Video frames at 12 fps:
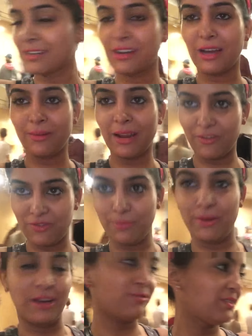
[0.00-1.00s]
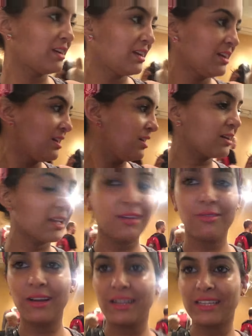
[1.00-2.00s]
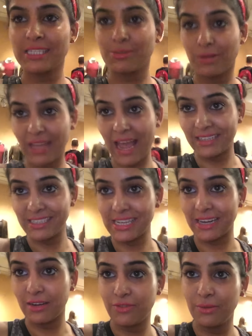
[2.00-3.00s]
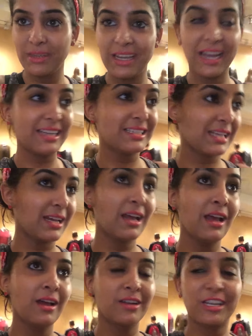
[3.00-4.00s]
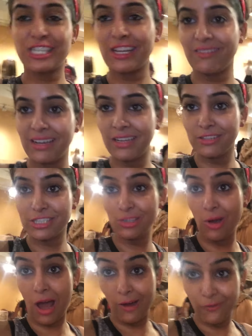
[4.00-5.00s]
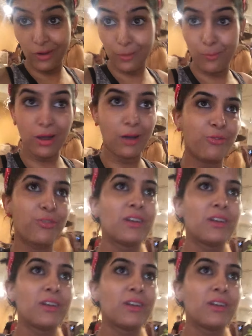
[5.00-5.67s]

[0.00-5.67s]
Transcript: So now I'm at Hufflepuff. Okay, well, this is what they had decided for me, guys. Rickshawali goes to Hufflepuff.